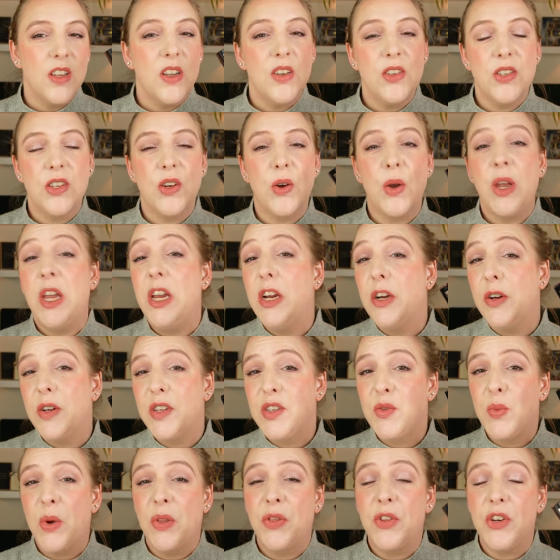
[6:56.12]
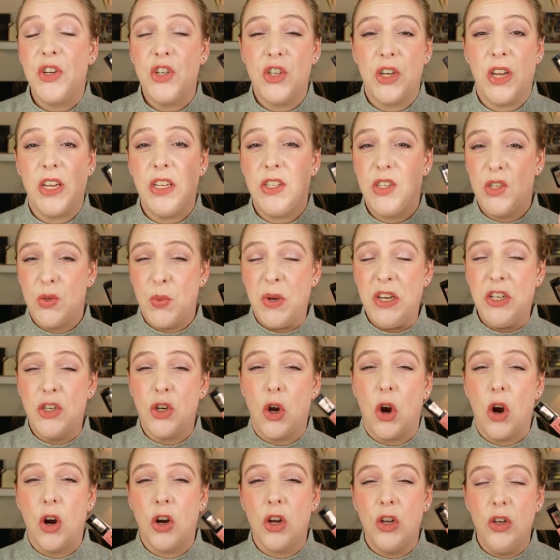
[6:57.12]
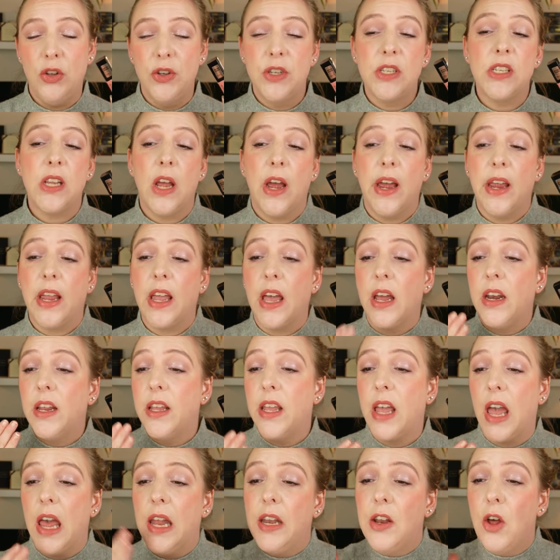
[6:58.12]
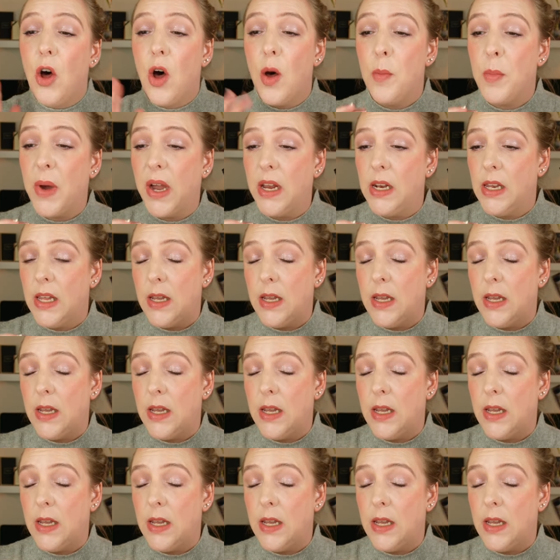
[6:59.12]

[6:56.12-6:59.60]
So here is what the shade Sweet Talker looks like, and again, on my